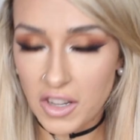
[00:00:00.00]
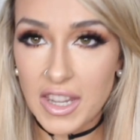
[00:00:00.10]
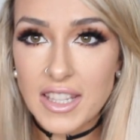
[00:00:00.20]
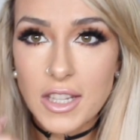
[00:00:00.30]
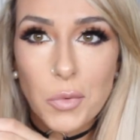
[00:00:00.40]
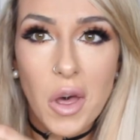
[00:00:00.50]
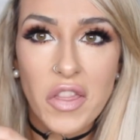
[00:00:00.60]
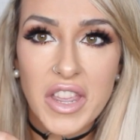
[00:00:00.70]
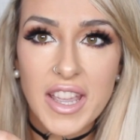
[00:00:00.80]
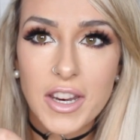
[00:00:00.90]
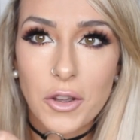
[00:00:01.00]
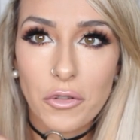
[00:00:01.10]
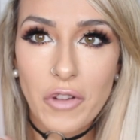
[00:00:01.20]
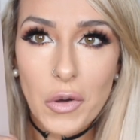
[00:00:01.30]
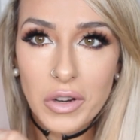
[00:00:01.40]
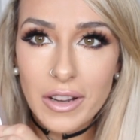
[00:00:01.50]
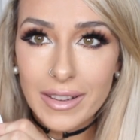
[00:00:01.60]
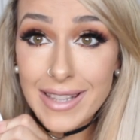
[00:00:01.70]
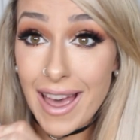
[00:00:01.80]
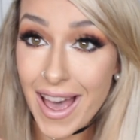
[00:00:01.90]
So this is what the new phone
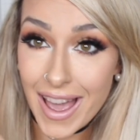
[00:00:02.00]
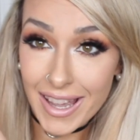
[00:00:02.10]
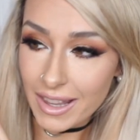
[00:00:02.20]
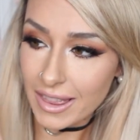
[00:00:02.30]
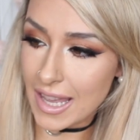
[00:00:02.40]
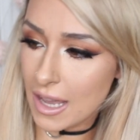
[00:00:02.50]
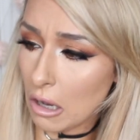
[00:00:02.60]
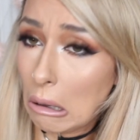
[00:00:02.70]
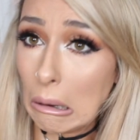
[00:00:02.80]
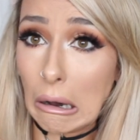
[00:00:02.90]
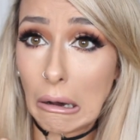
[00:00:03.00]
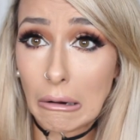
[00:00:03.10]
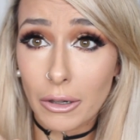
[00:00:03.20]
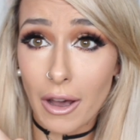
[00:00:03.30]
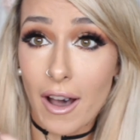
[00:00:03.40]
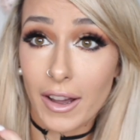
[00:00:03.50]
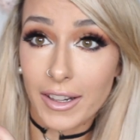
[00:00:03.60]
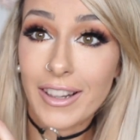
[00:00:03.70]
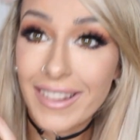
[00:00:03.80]
looks like. The, oh, oh god.